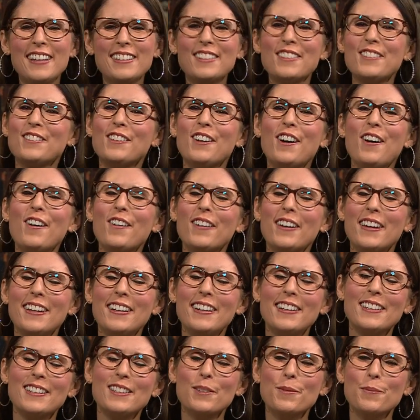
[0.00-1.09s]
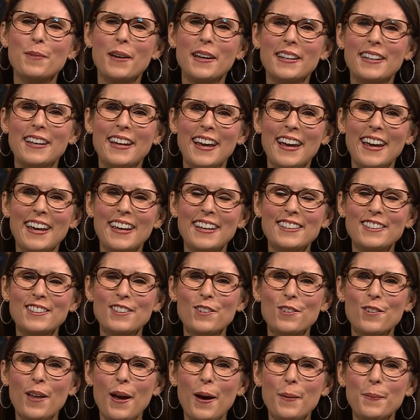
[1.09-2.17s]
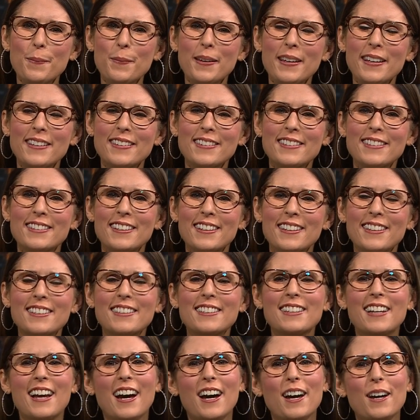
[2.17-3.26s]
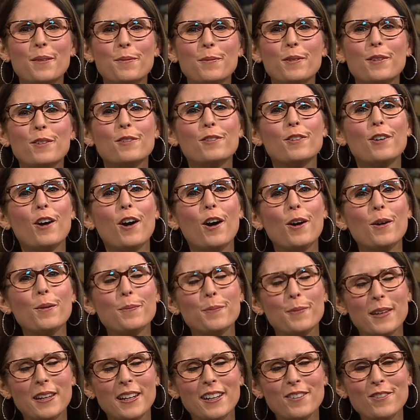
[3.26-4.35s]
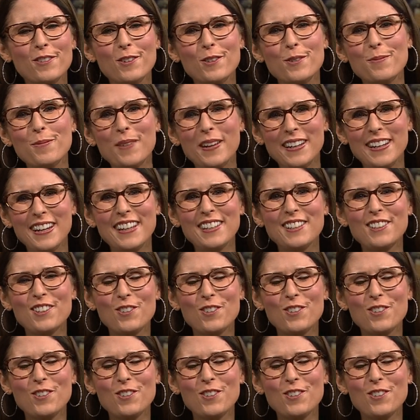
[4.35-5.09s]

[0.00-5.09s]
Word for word: as you know, it is Monday, so that means it is time for our Meaningful Monday